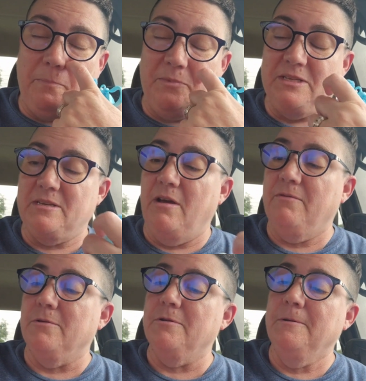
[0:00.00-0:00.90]

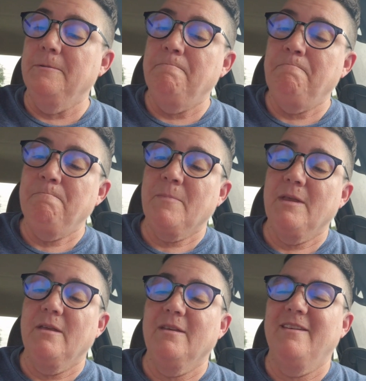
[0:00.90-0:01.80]
discovered,
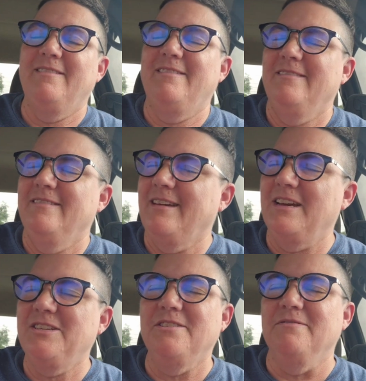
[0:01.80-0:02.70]
I
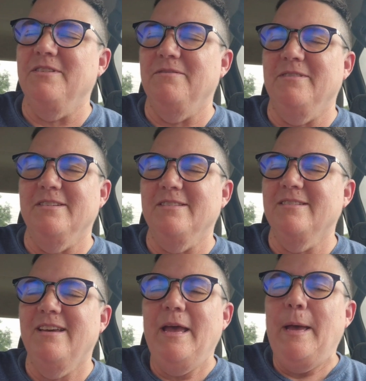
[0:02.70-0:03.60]
should have known this,
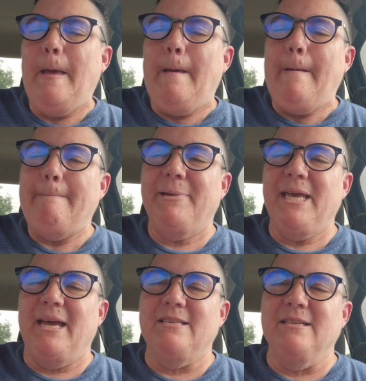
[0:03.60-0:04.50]

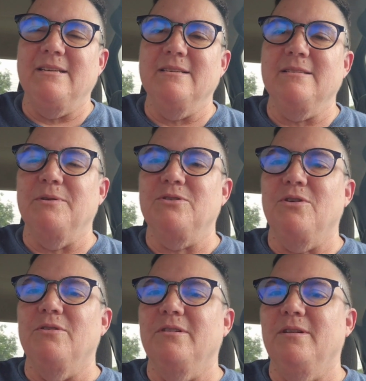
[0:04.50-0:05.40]
plastic is a
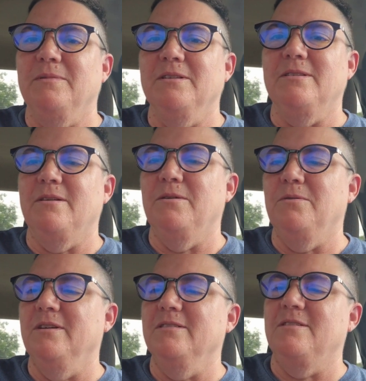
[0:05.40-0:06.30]
petroleum and so
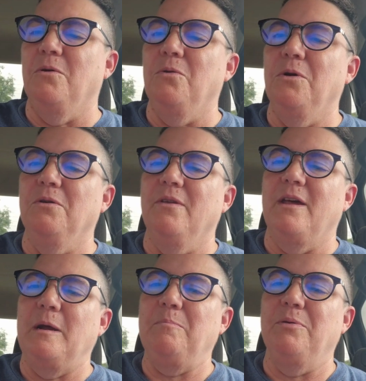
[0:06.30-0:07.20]
is the oil that
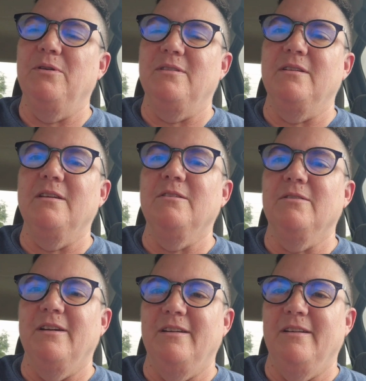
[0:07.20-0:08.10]
I put the glitter
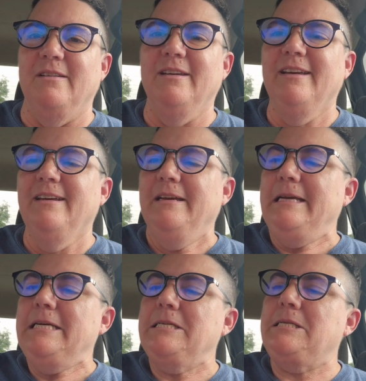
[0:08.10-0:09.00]
in.
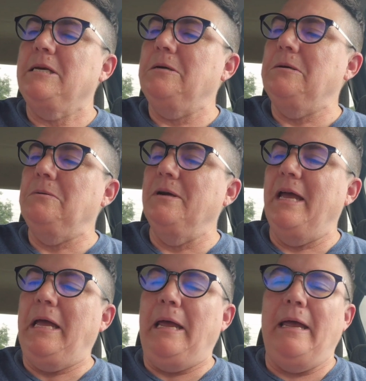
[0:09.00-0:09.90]
So
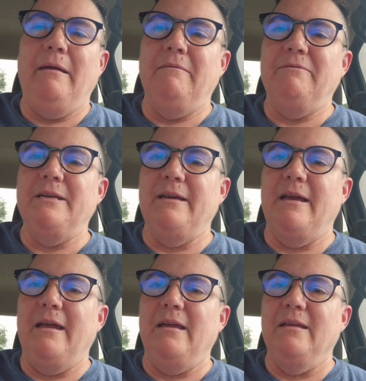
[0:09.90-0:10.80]
every
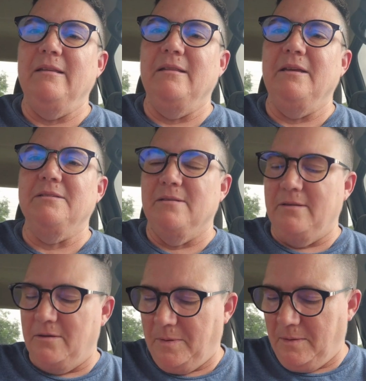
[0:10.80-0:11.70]
day it leaks a
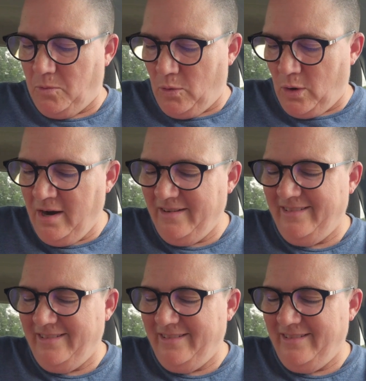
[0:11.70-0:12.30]
little bit more.